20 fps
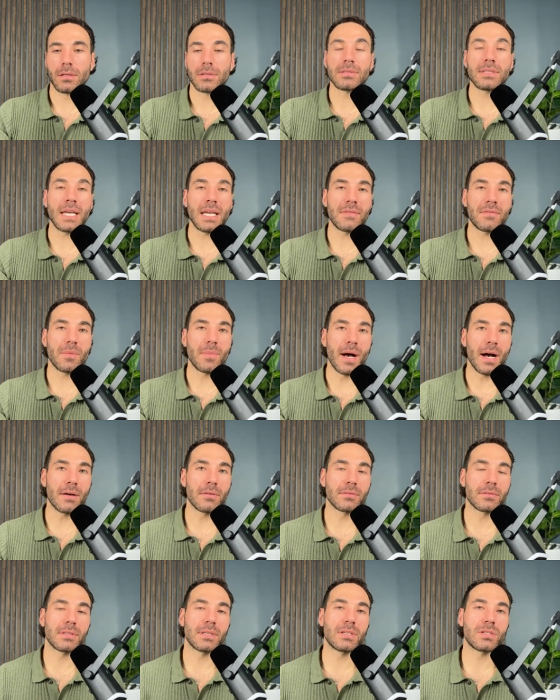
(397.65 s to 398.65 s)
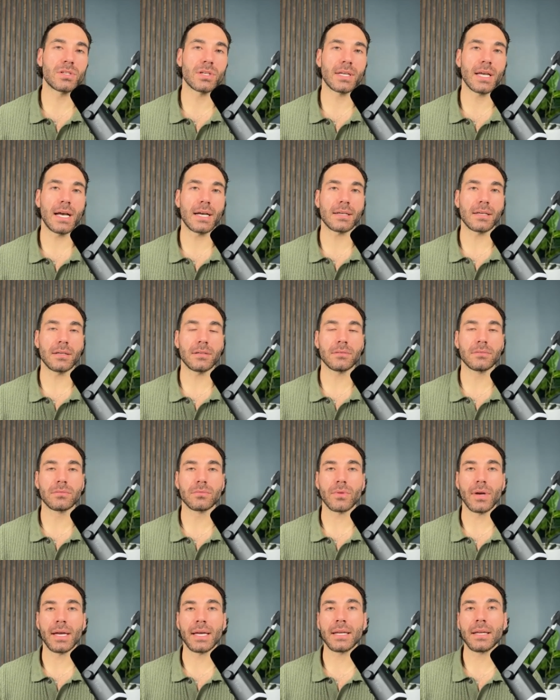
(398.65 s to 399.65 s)
Dave about in Chicago,
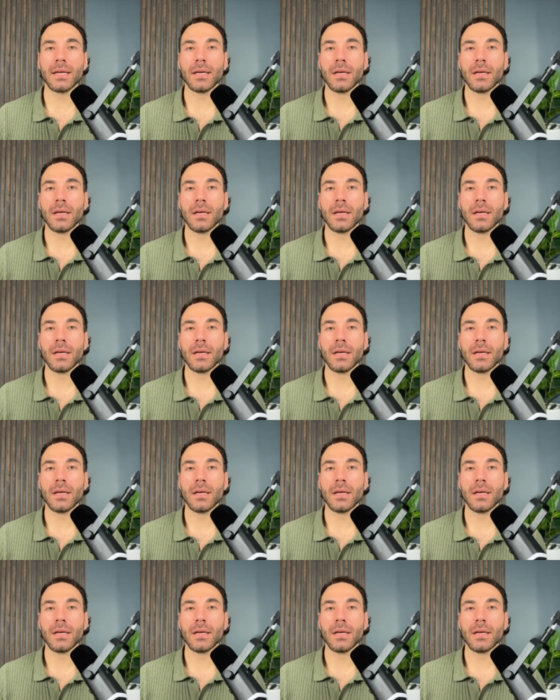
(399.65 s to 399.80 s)
right?